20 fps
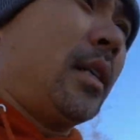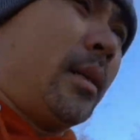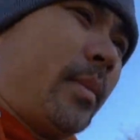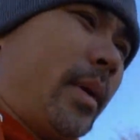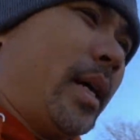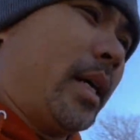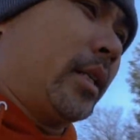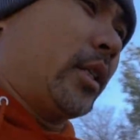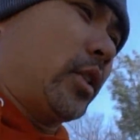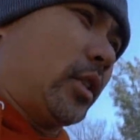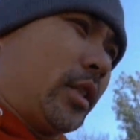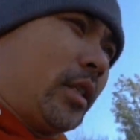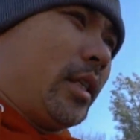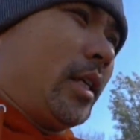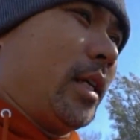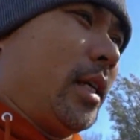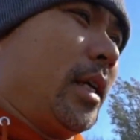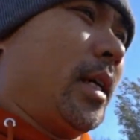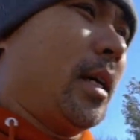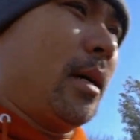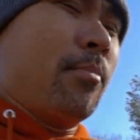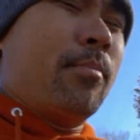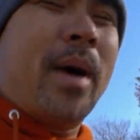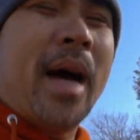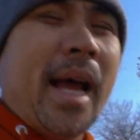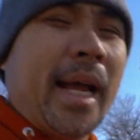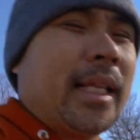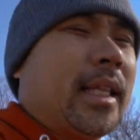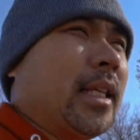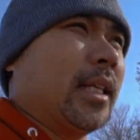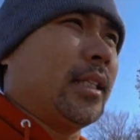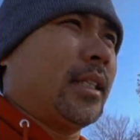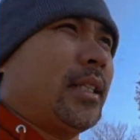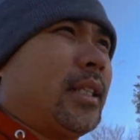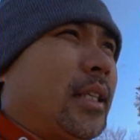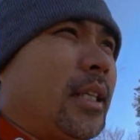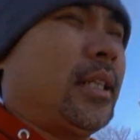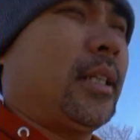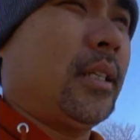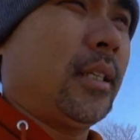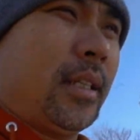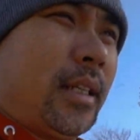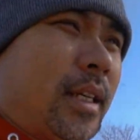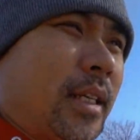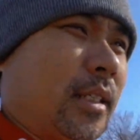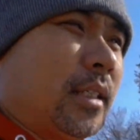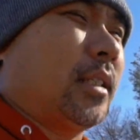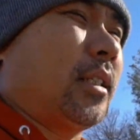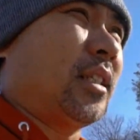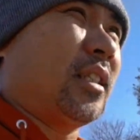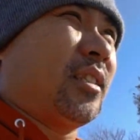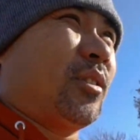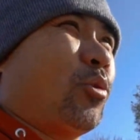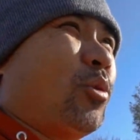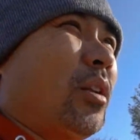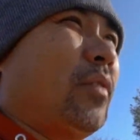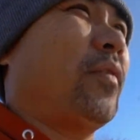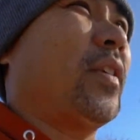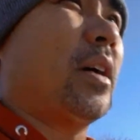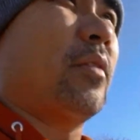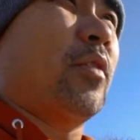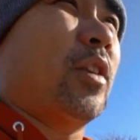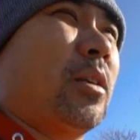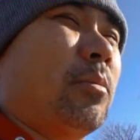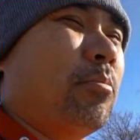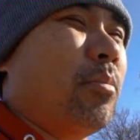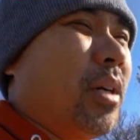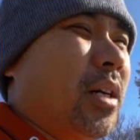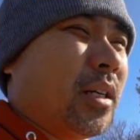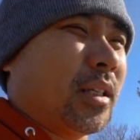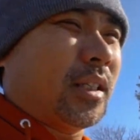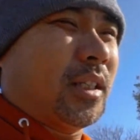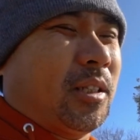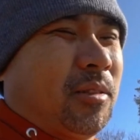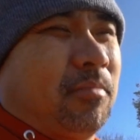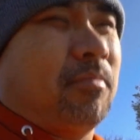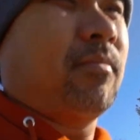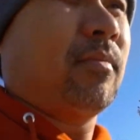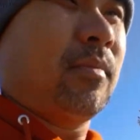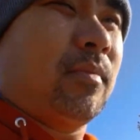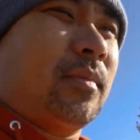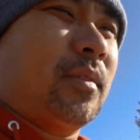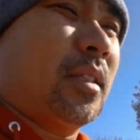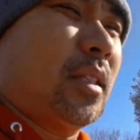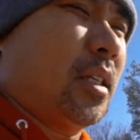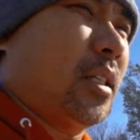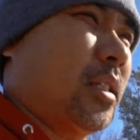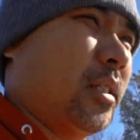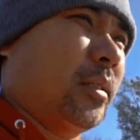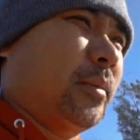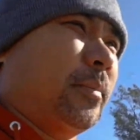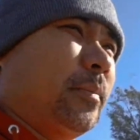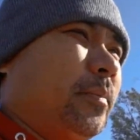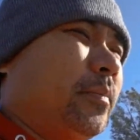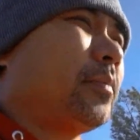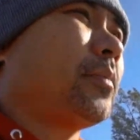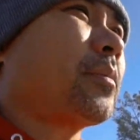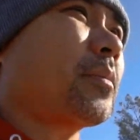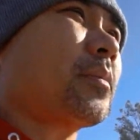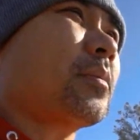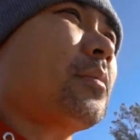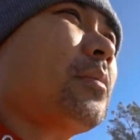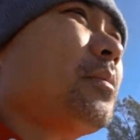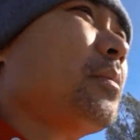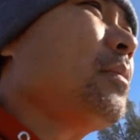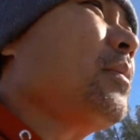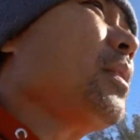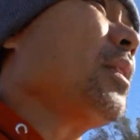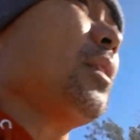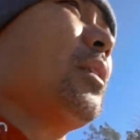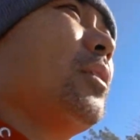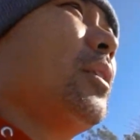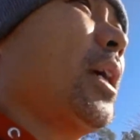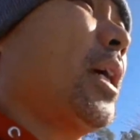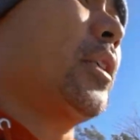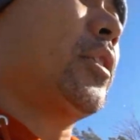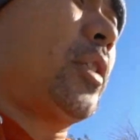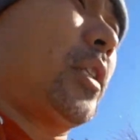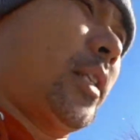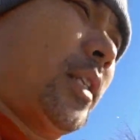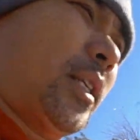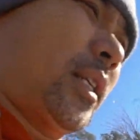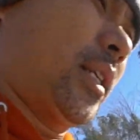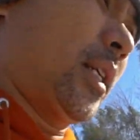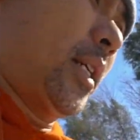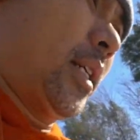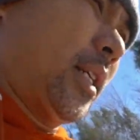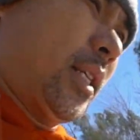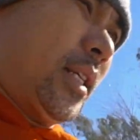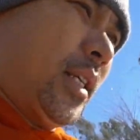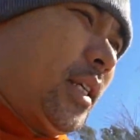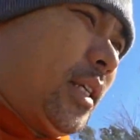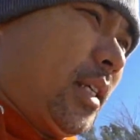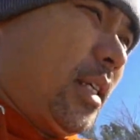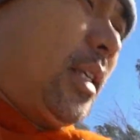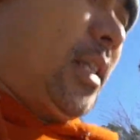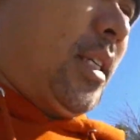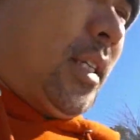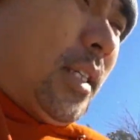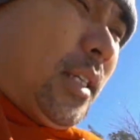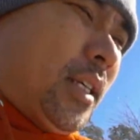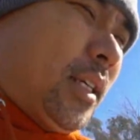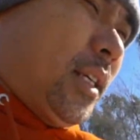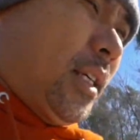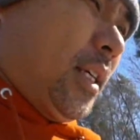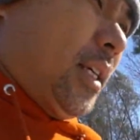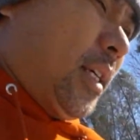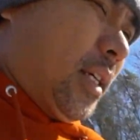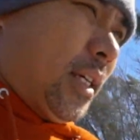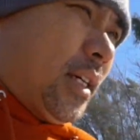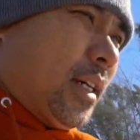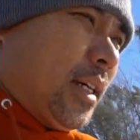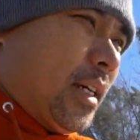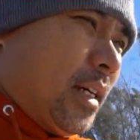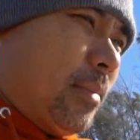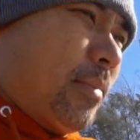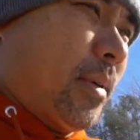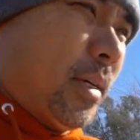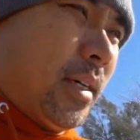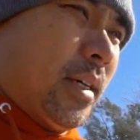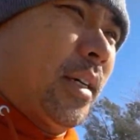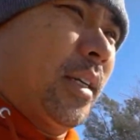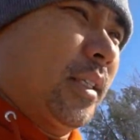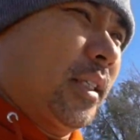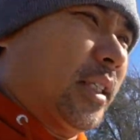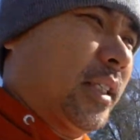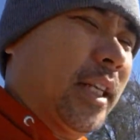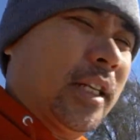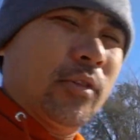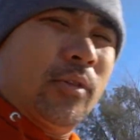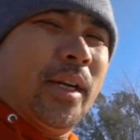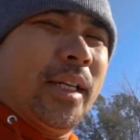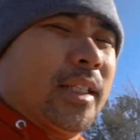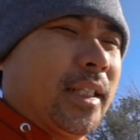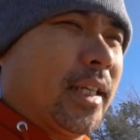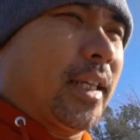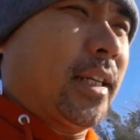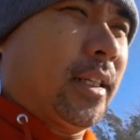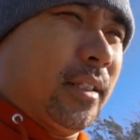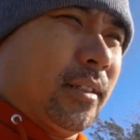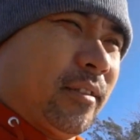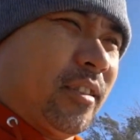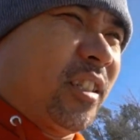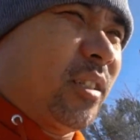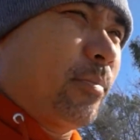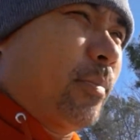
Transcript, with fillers: actually uh, buying this. You guys, it's 2,500 bucks. Well, we actually um, instead of renting it, just